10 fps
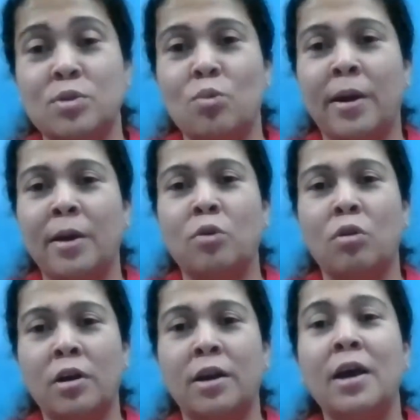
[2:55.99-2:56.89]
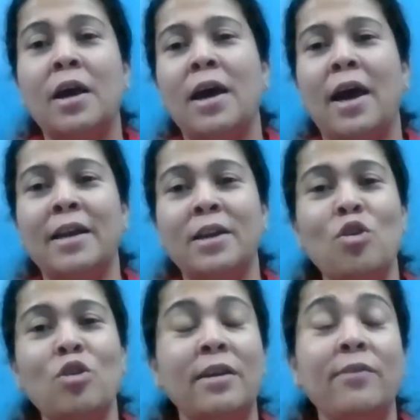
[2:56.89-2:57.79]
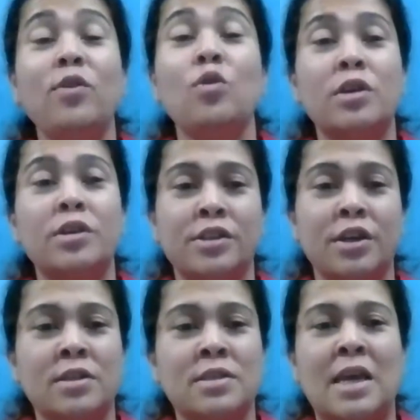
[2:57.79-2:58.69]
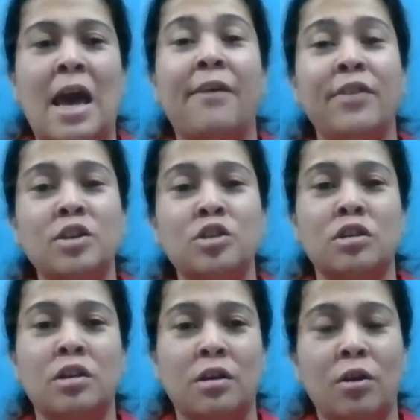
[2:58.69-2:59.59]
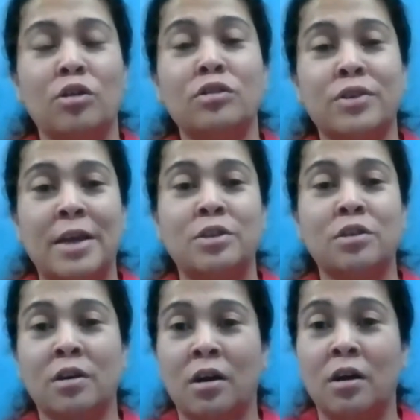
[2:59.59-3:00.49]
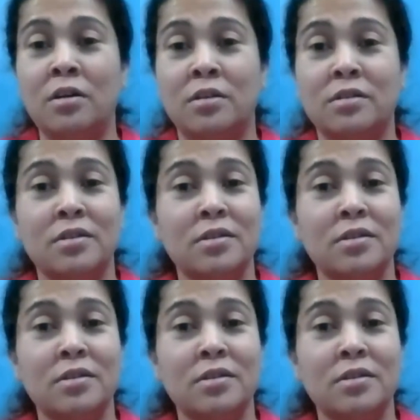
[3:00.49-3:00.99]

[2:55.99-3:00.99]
Oh my God, I did not give you a scavenger or a treasure hunt.